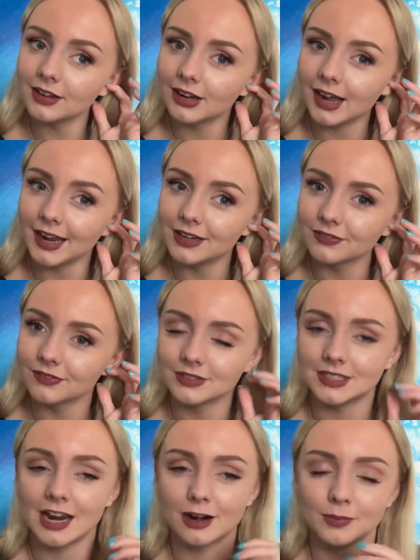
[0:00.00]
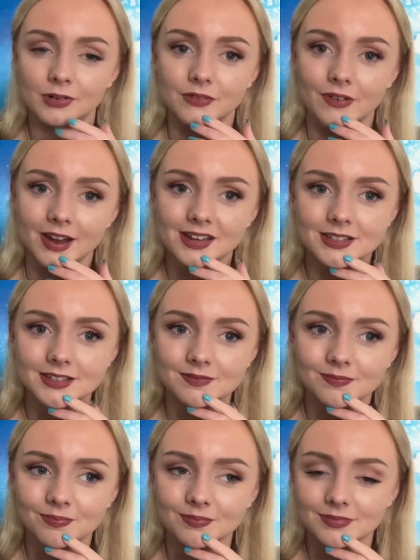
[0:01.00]
kind of terrible advice
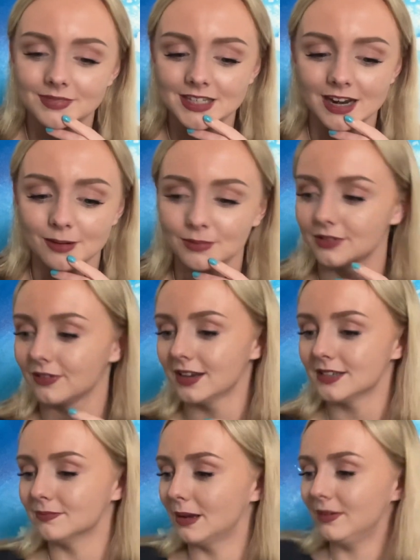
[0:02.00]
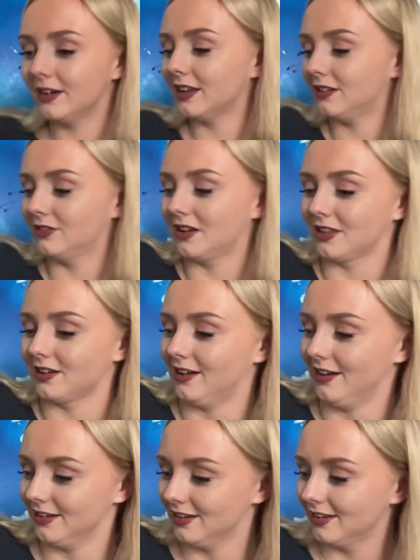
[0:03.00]
terrible advice maybe i'll get you another
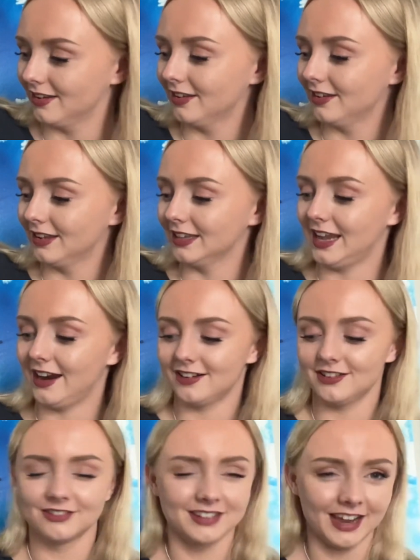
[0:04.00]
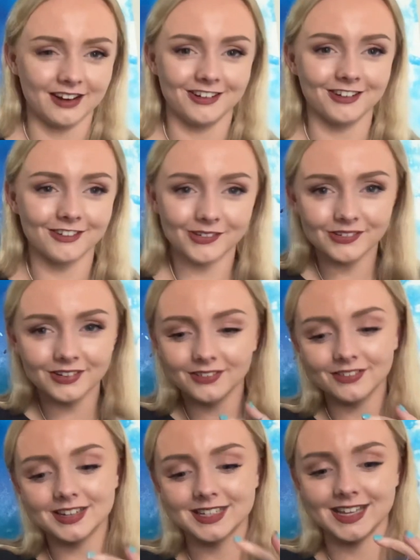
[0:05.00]
card carry on carrying on
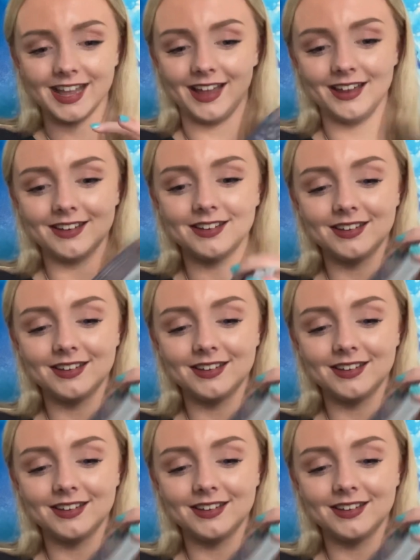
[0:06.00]
what is that